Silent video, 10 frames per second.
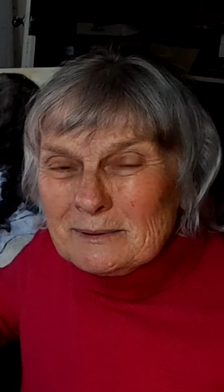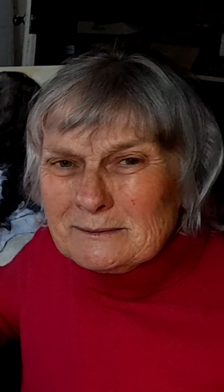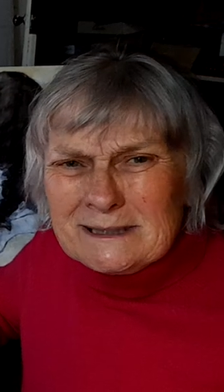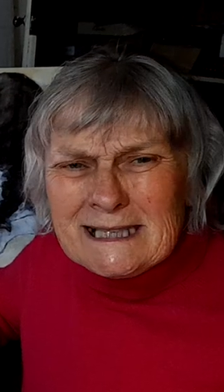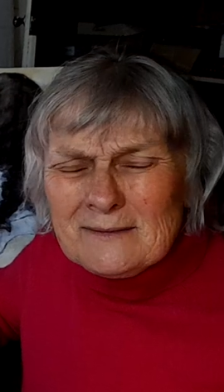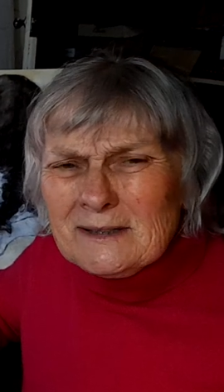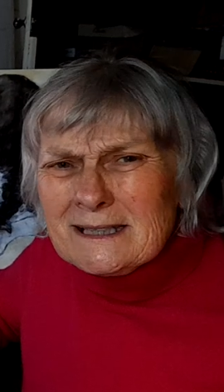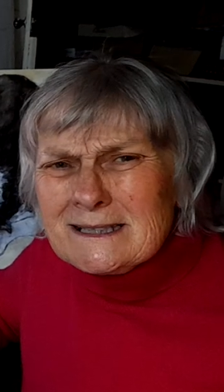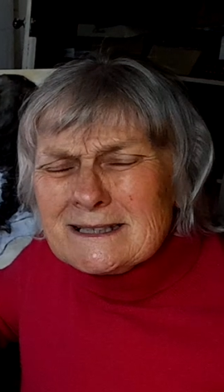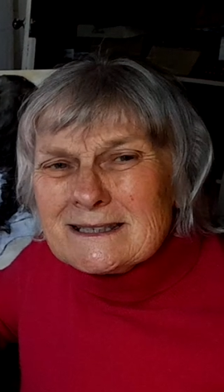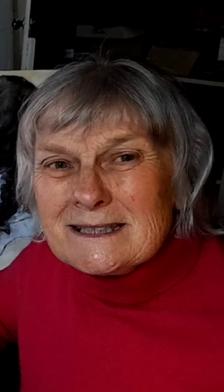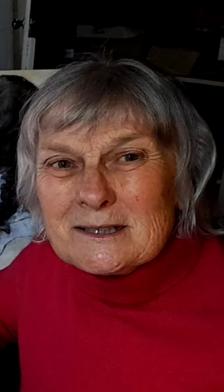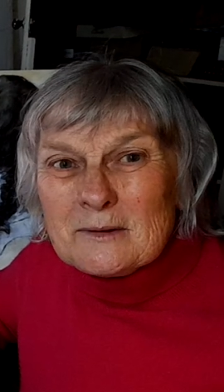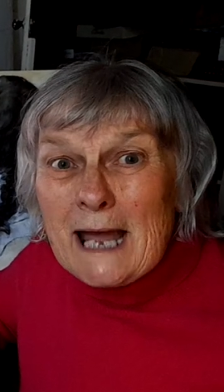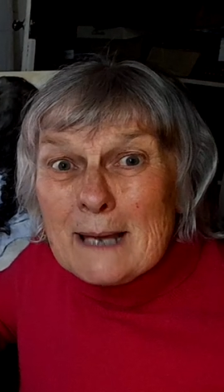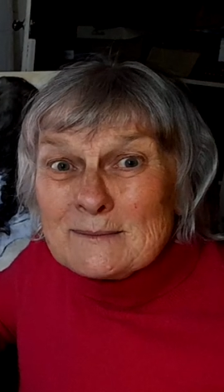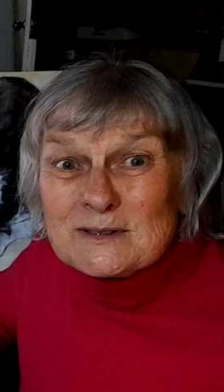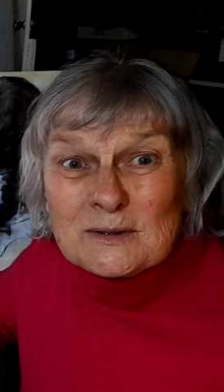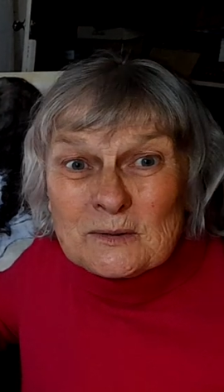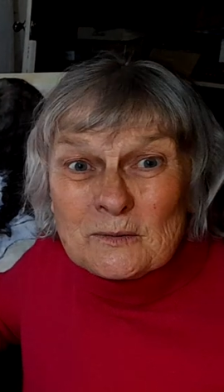but we never consider what
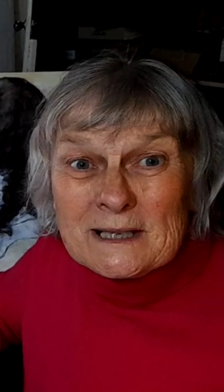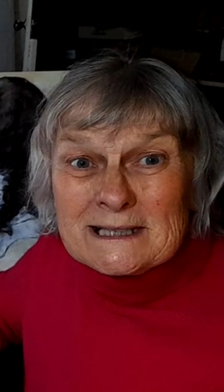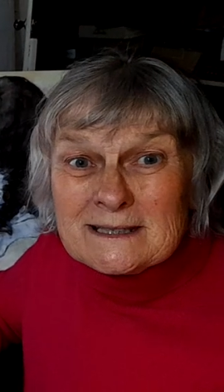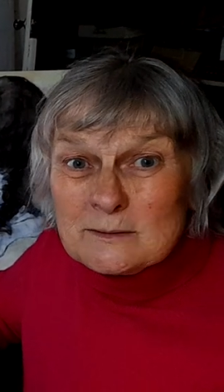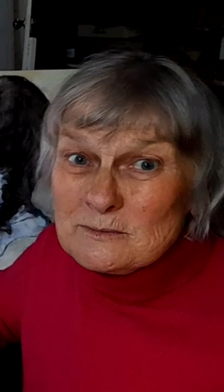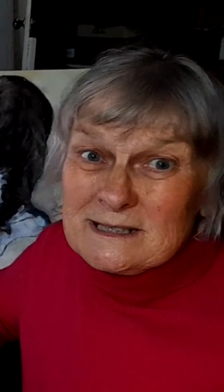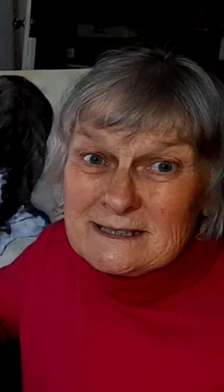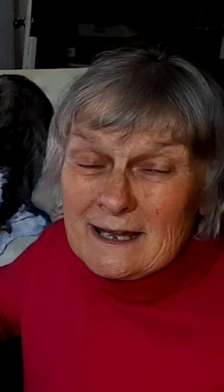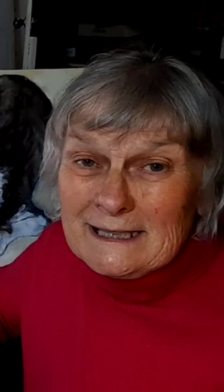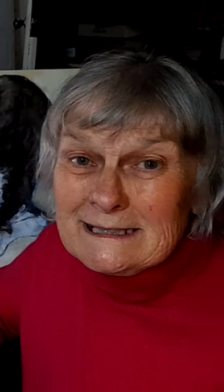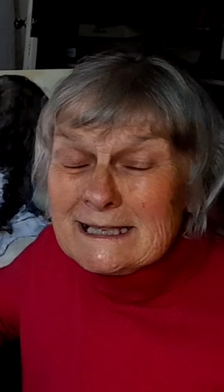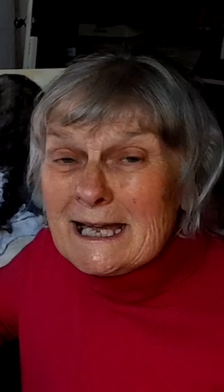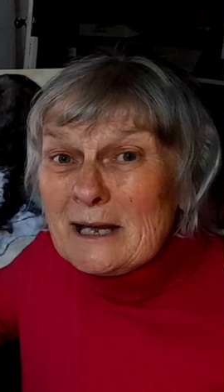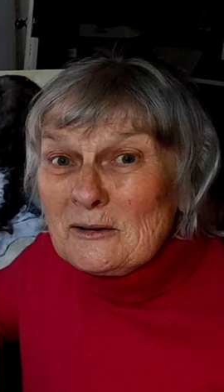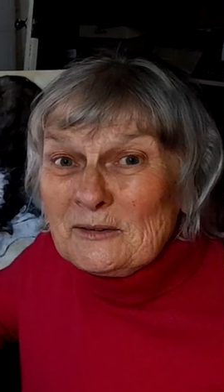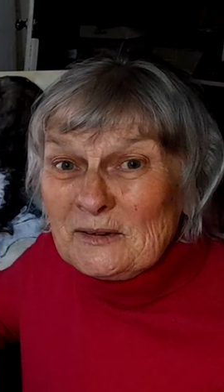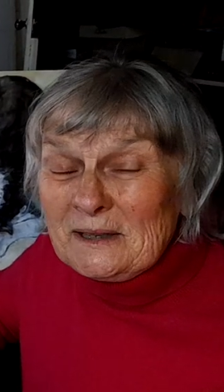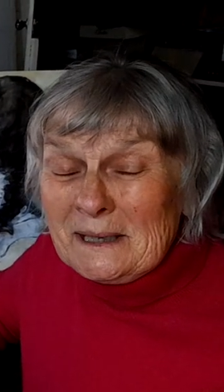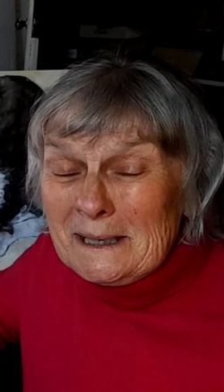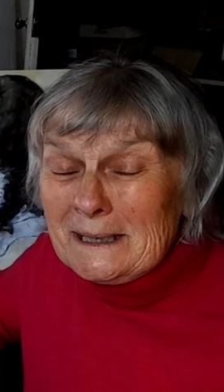happens to the waste. Or sign now
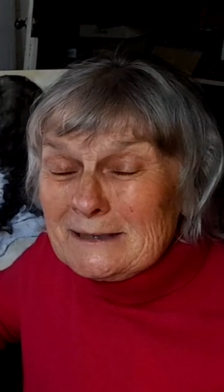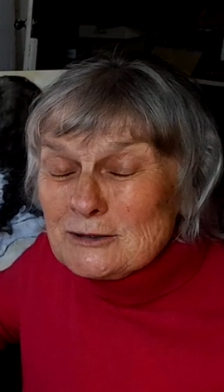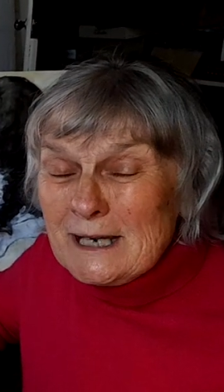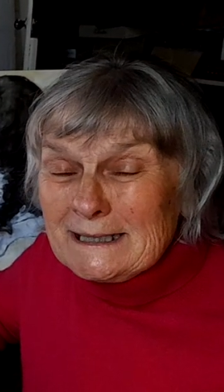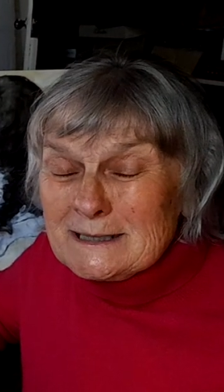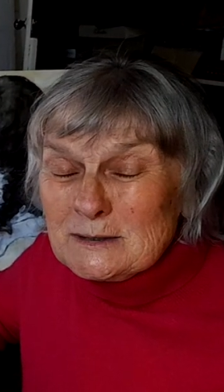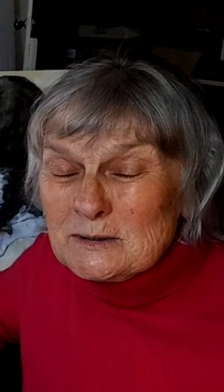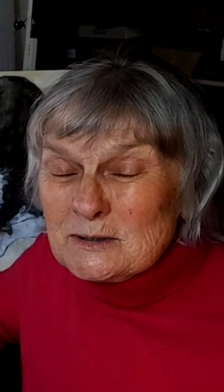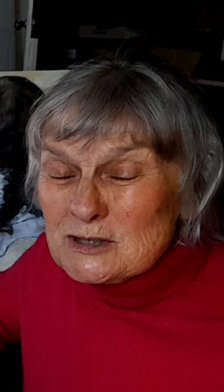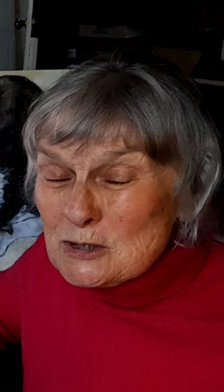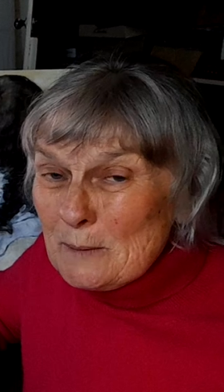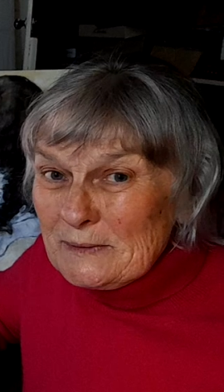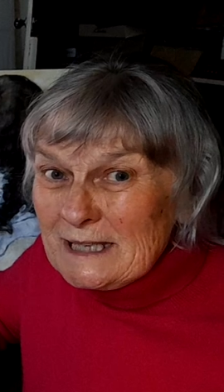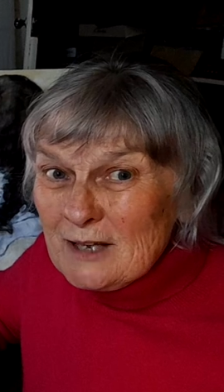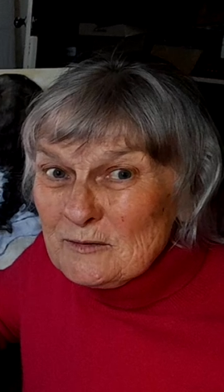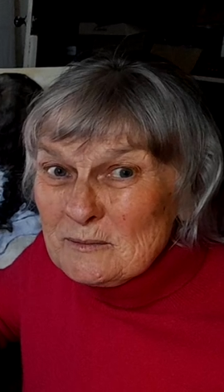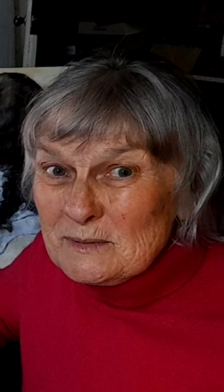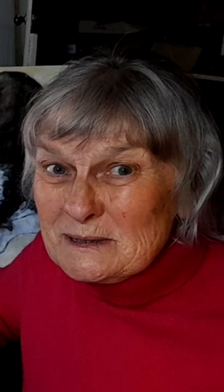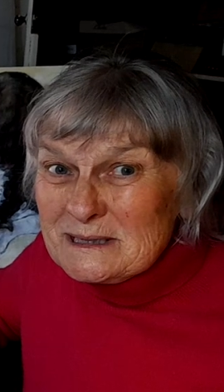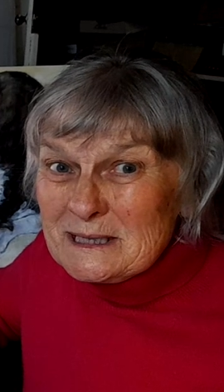for trying to stop the
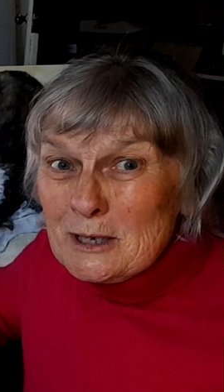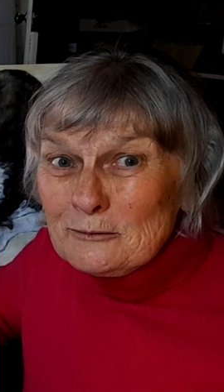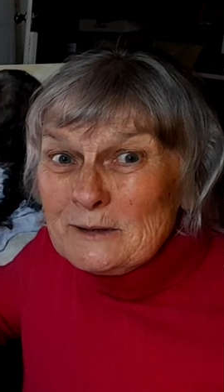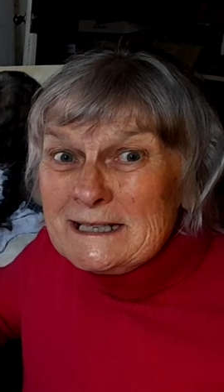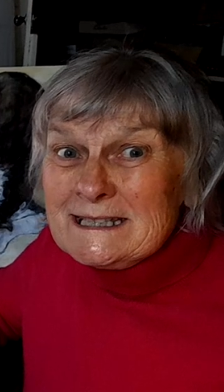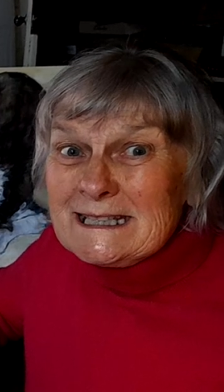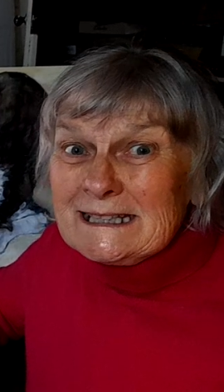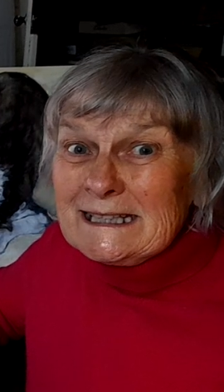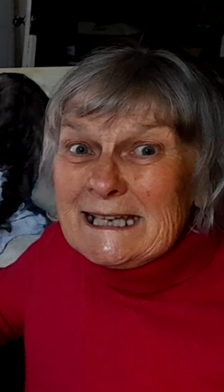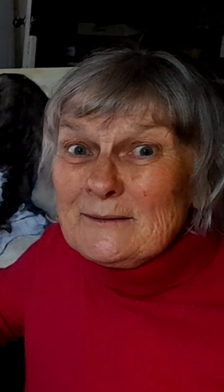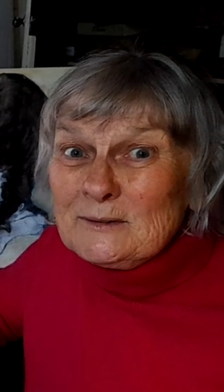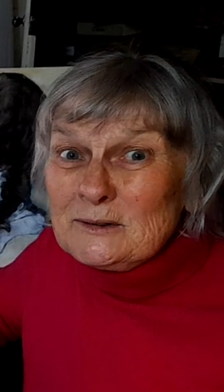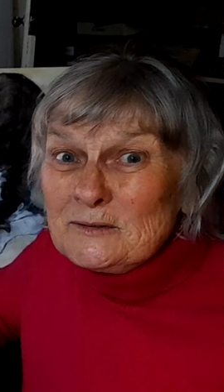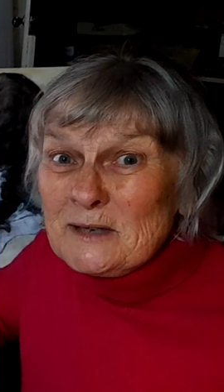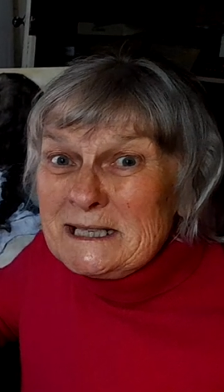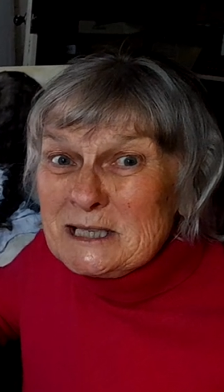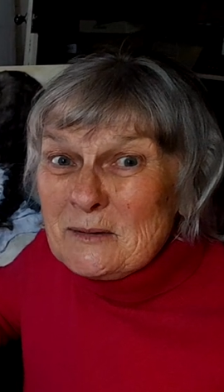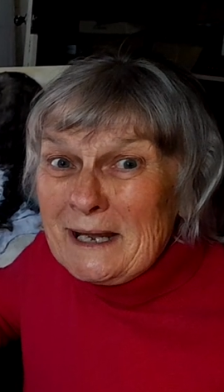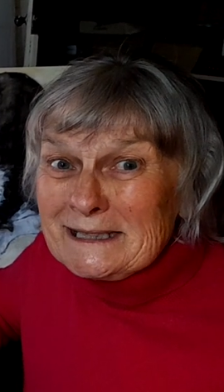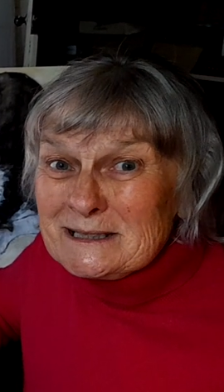government raising the level of
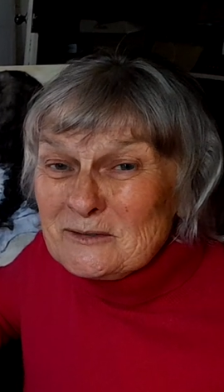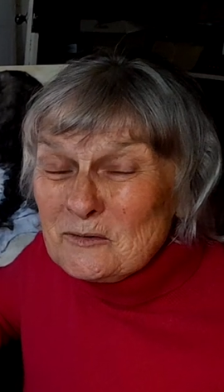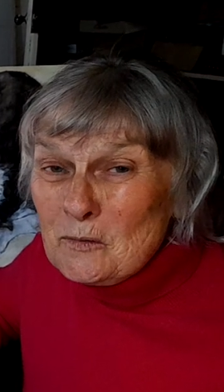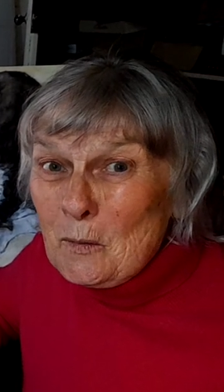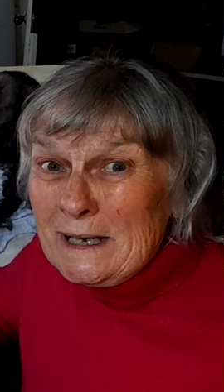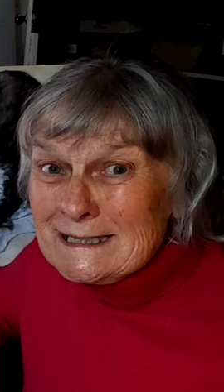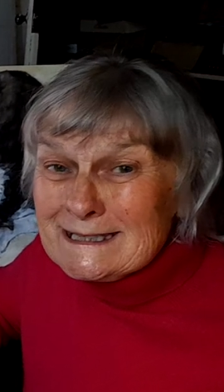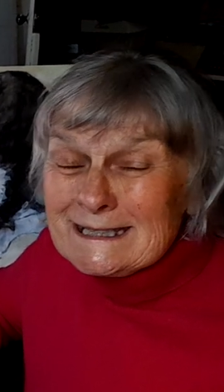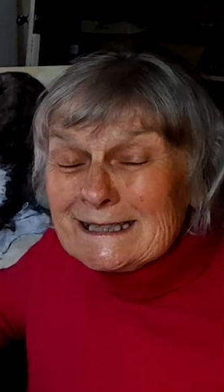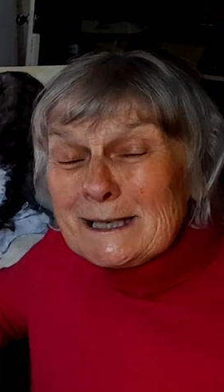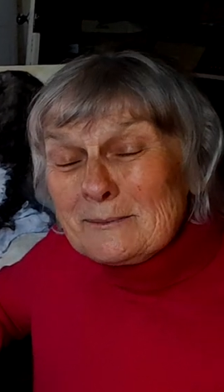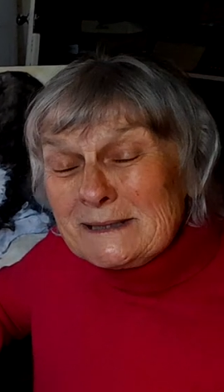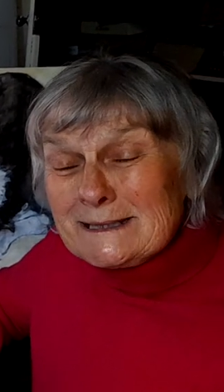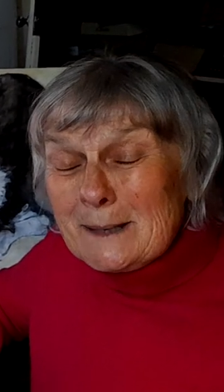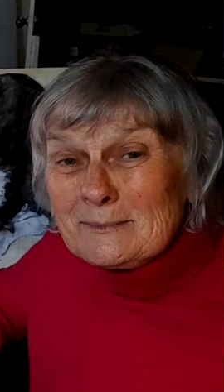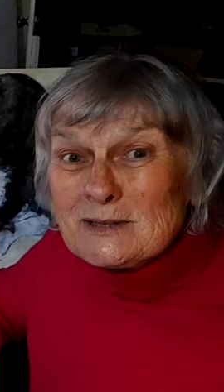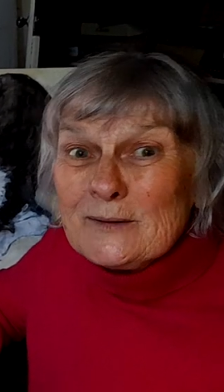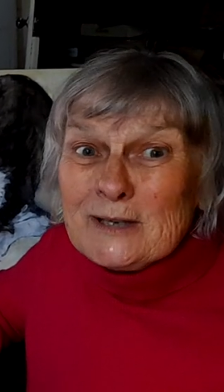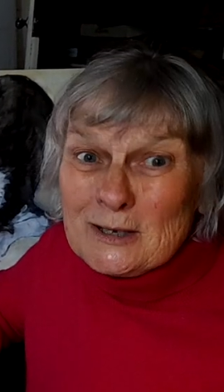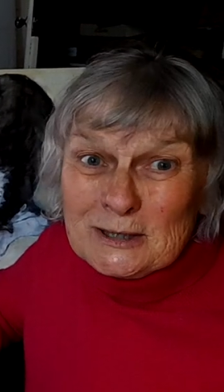radioactive waste that can be dumped
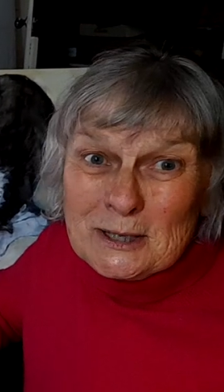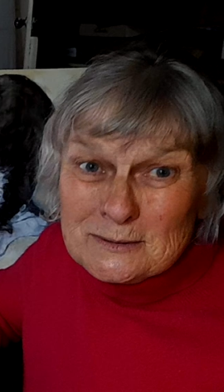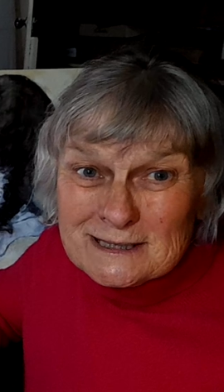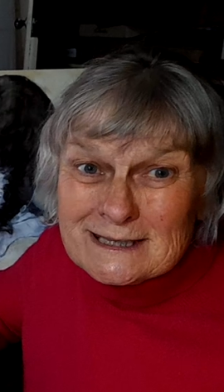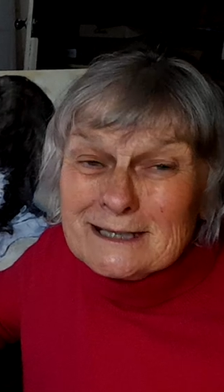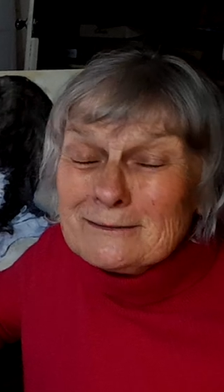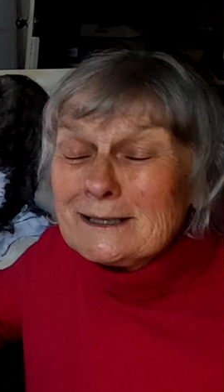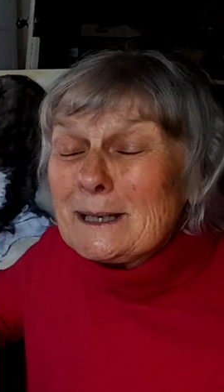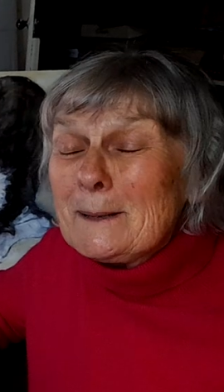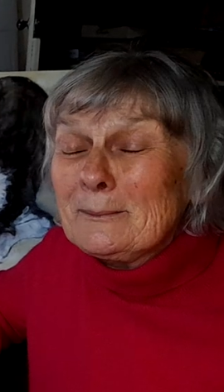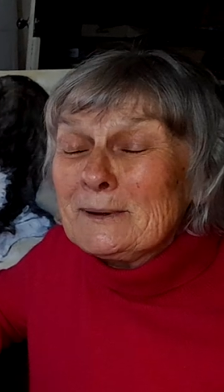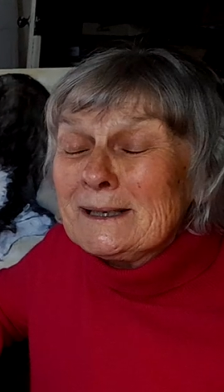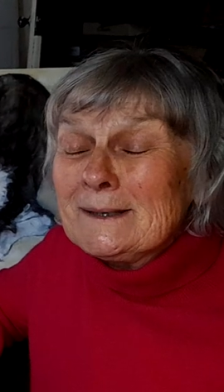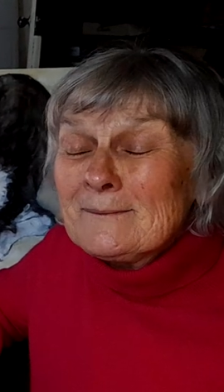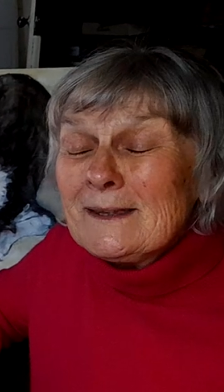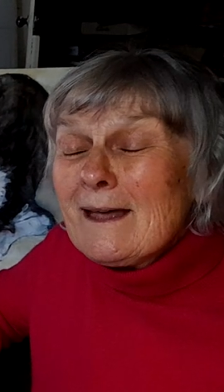on our coasts here at Cumbria.